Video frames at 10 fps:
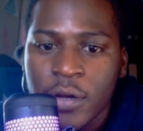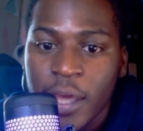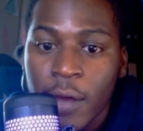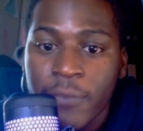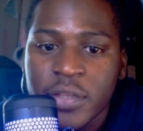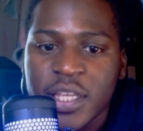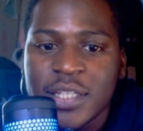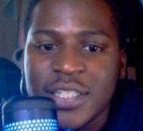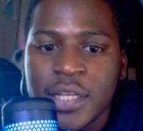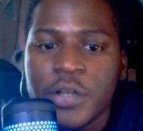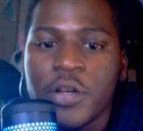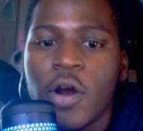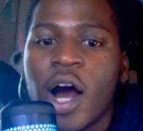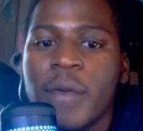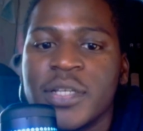carefully consider your
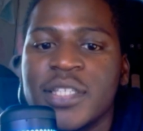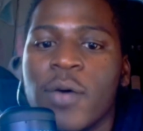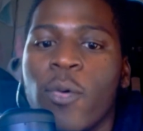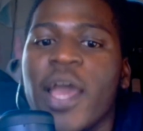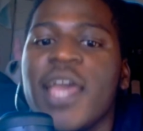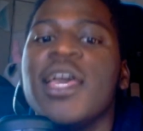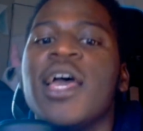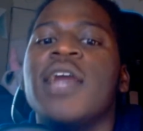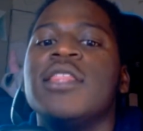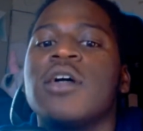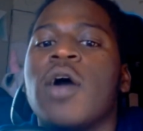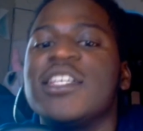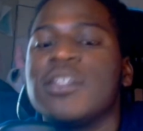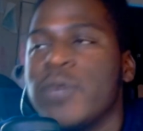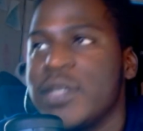options and weigh the
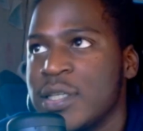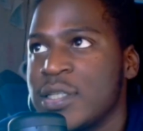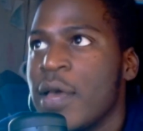consequences.